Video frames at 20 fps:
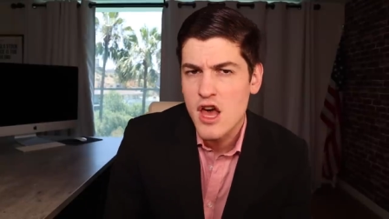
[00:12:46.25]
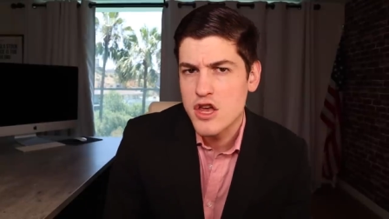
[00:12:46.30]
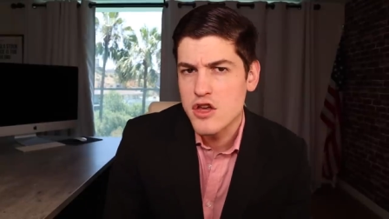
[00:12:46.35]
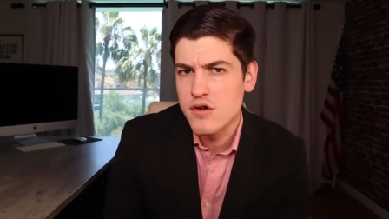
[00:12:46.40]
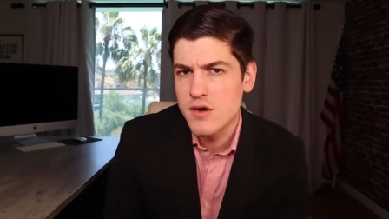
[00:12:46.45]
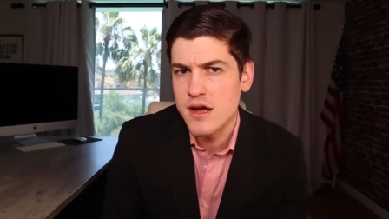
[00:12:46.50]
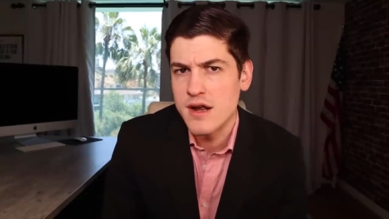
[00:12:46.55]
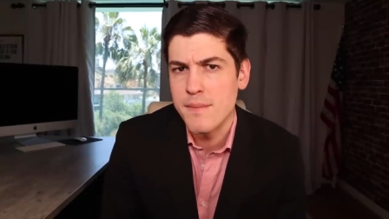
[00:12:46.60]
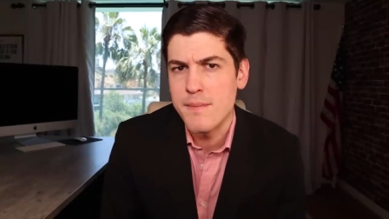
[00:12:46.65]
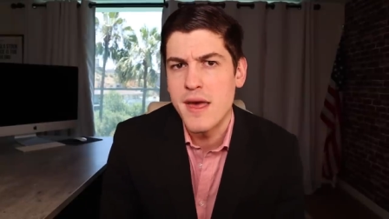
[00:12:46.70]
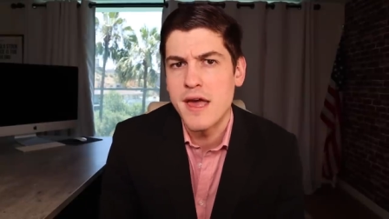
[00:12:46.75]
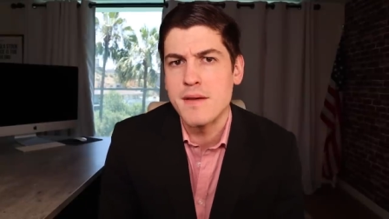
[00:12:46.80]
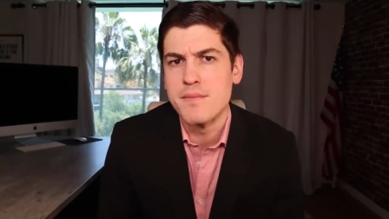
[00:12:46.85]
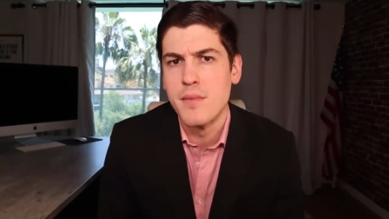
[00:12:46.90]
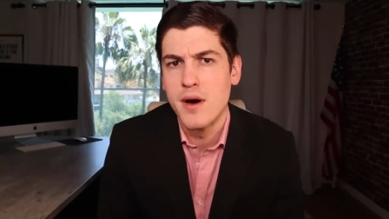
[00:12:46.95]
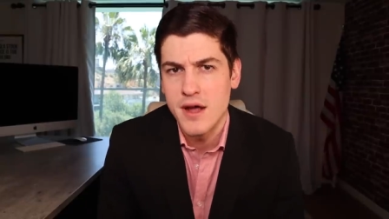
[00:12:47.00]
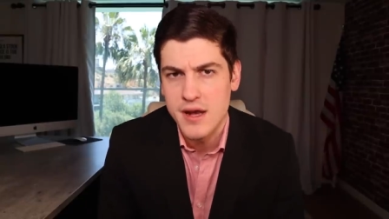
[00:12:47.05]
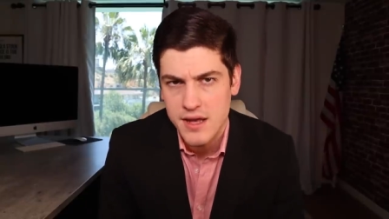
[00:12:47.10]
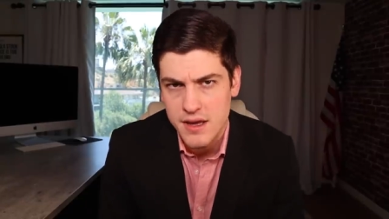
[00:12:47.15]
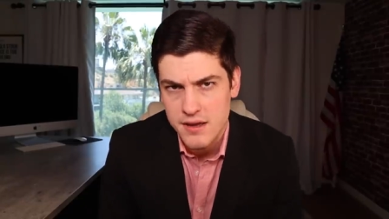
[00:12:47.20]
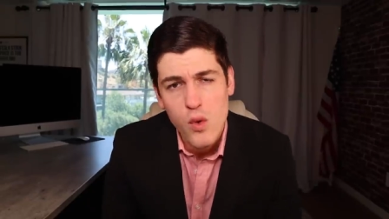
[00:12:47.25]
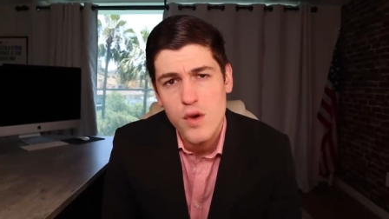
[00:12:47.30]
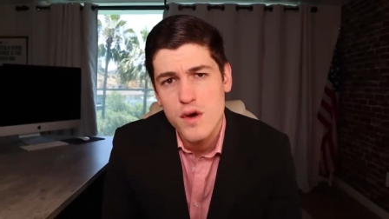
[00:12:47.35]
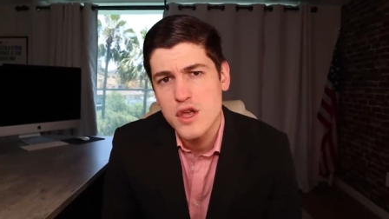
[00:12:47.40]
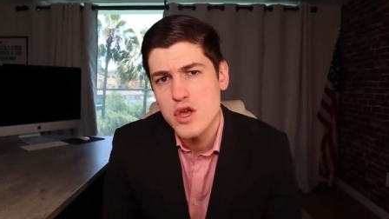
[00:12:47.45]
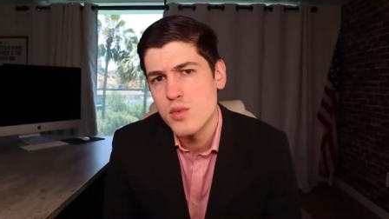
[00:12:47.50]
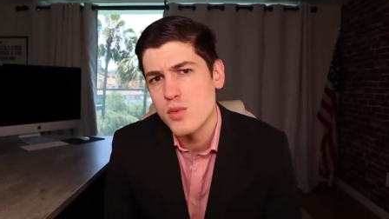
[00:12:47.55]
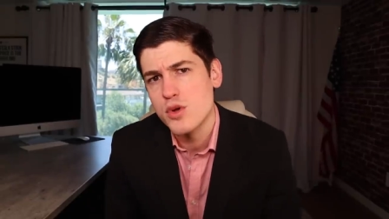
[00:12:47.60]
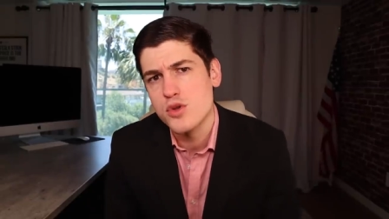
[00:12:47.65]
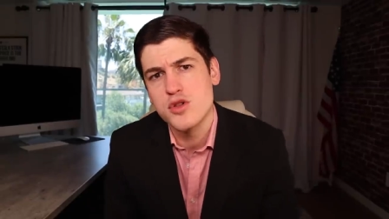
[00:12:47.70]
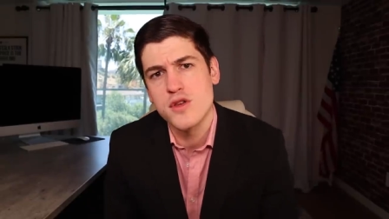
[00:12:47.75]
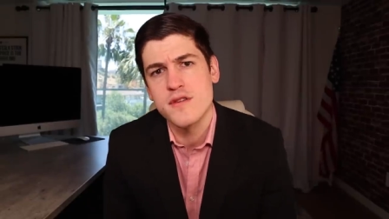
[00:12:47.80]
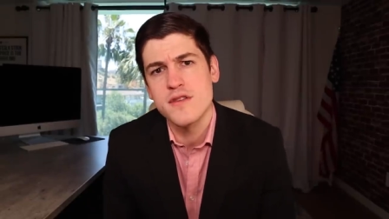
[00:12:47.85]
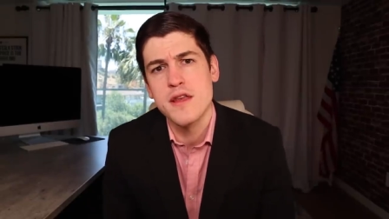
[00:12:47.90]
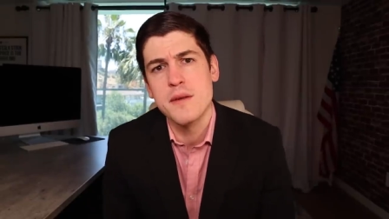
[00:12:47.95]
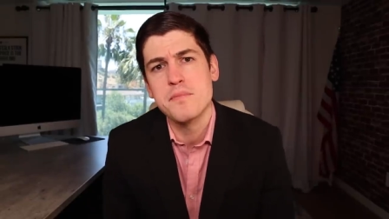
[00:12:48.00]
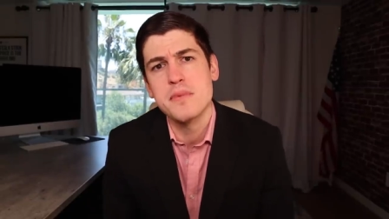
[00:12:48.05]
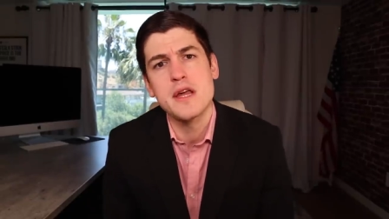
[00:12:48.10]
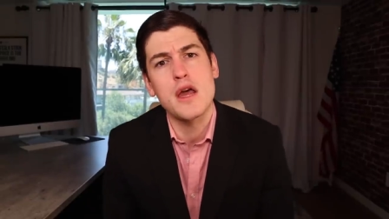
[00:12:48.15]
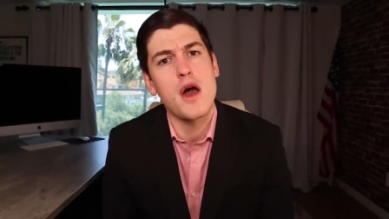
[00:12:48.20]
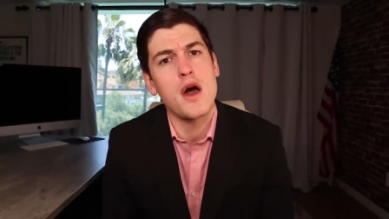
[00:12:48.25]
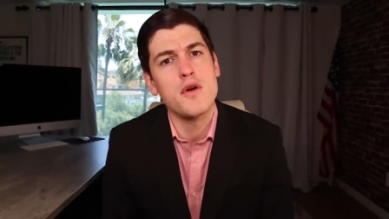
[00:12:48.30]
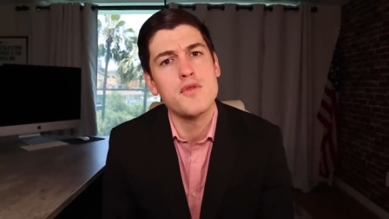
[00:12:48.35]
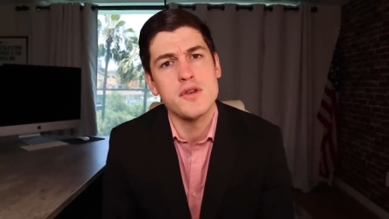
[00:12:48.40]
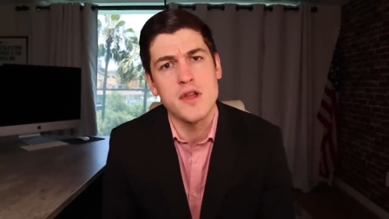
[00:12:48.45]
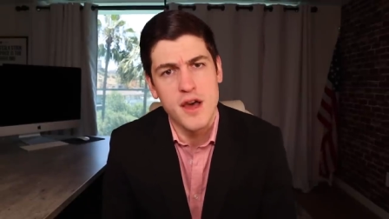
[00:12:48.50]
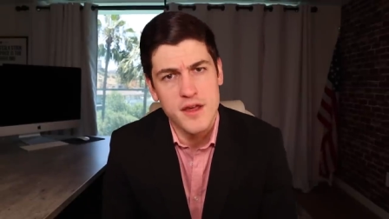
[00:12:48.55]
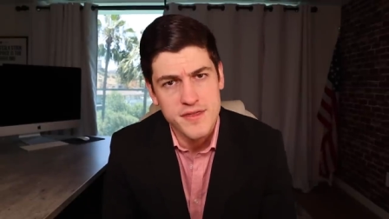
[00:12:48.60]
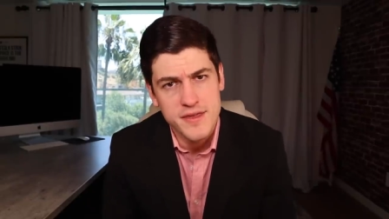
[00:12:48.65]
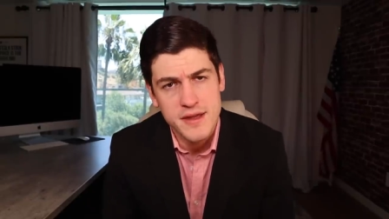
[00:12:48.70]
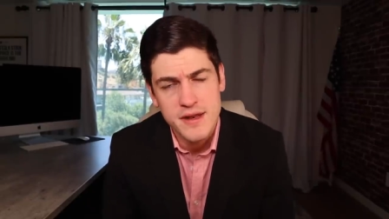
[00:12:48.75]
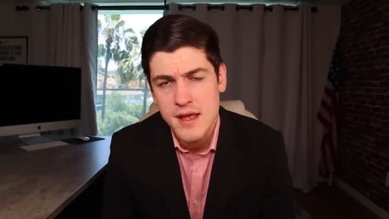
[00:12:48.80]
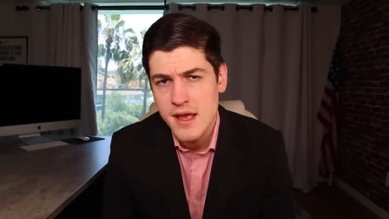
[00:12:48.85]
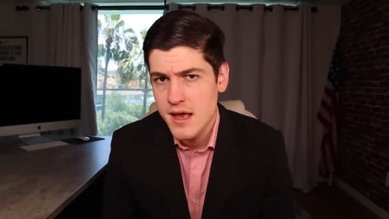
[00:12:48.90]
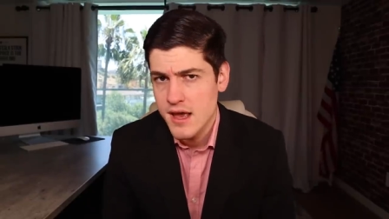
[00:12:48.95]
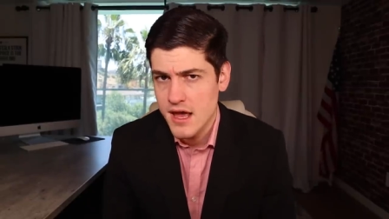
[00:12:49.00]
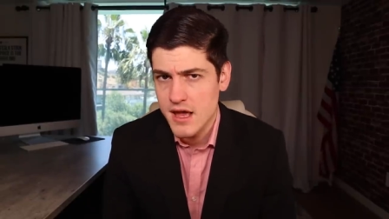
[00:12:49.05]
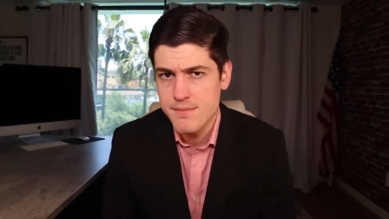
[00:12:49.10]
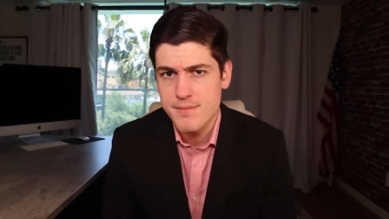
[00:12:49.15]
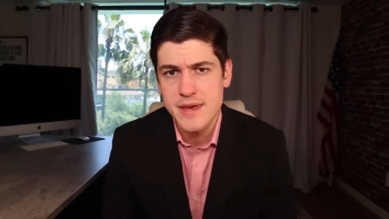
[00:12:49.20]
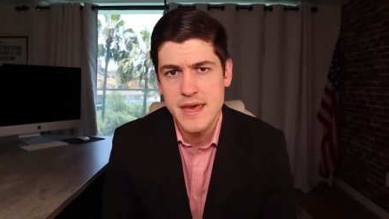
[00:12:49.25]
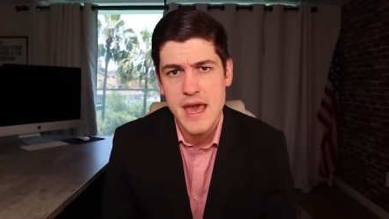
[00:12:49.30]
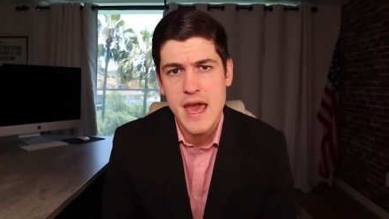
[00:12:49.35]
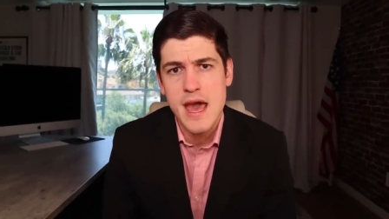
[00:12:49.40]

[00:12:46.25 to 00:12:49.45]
you're going to make money, or you will just simply own nothing and be